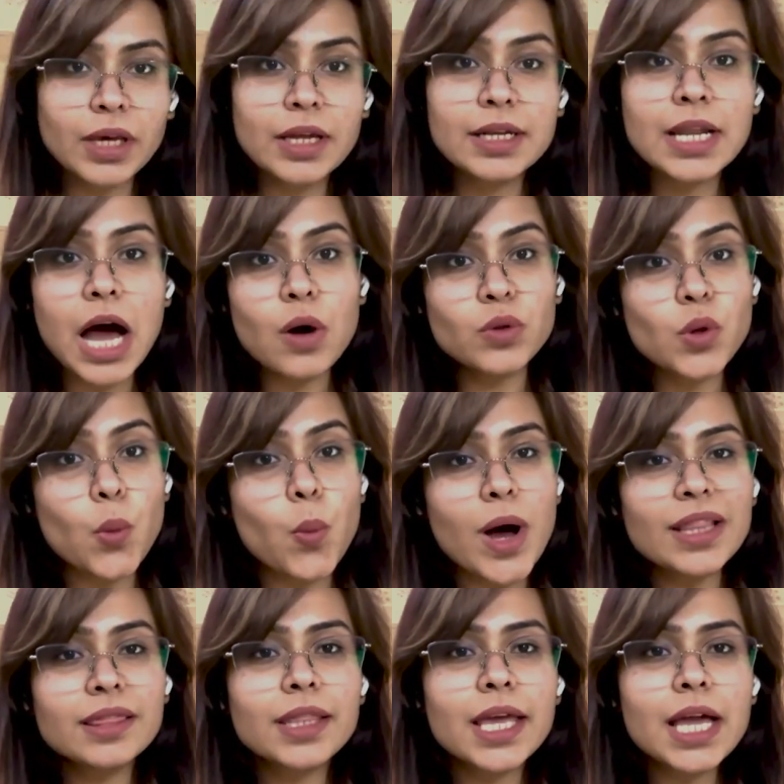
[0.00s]
Now, the
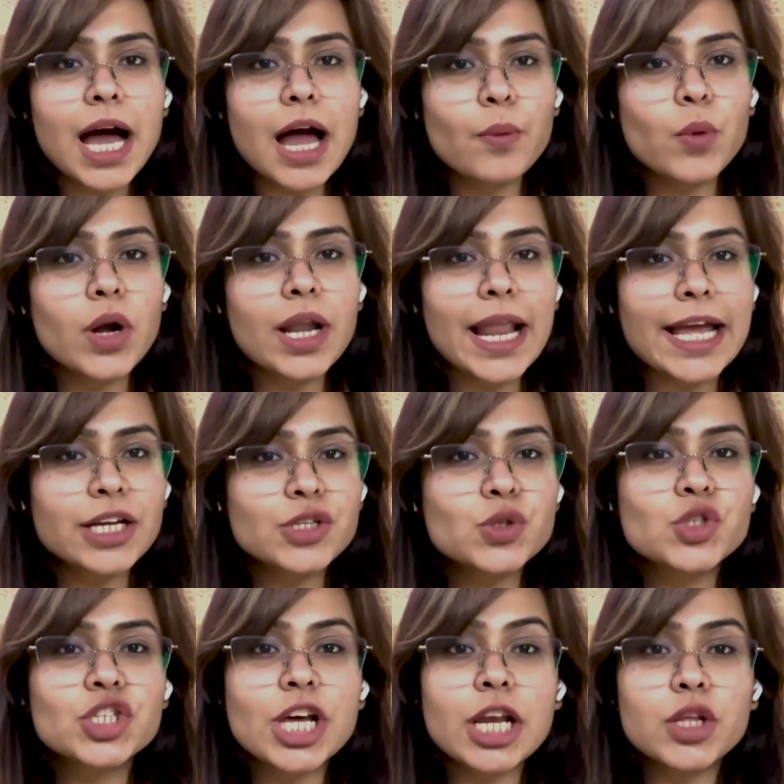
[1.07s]
one thing I would like to
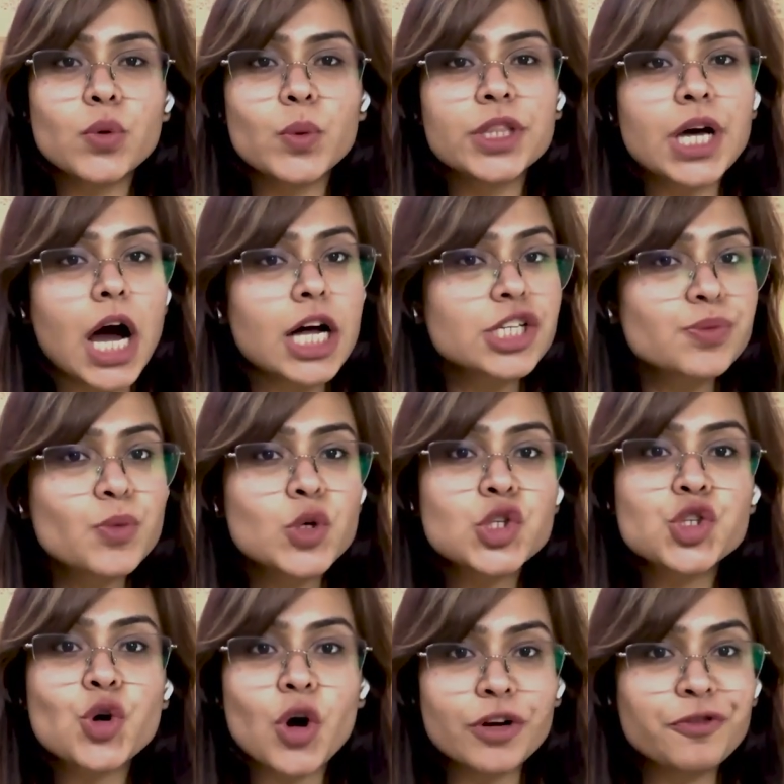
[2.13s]
tell you with
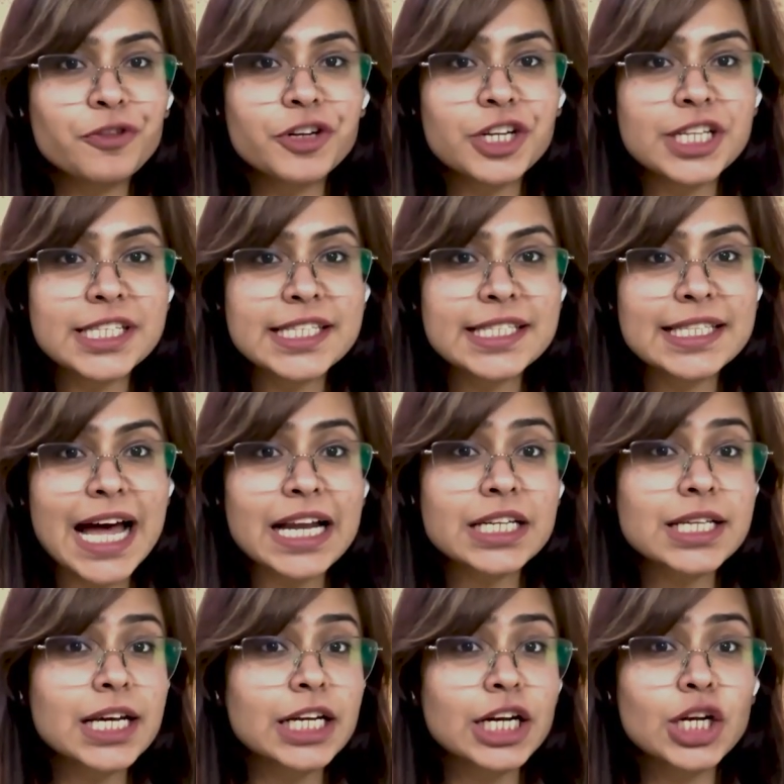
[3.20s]
utmost confidence,
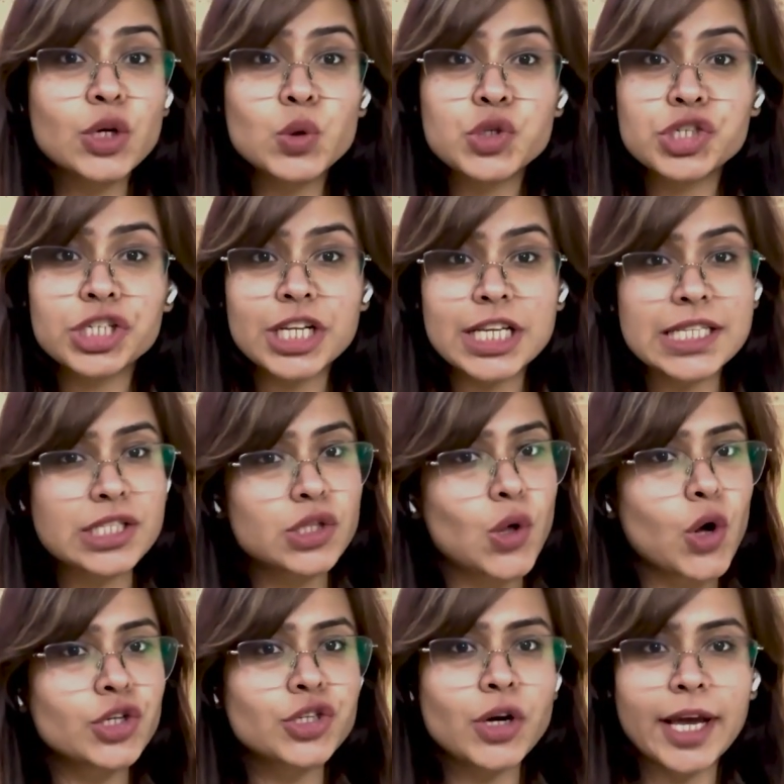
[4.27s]
that conclusion is
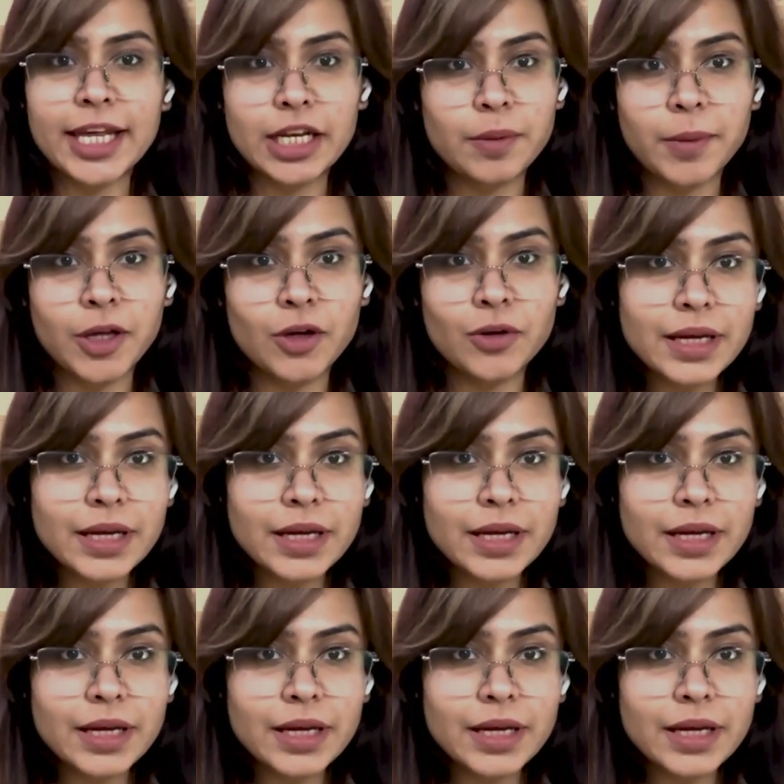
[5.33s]
not your enemy.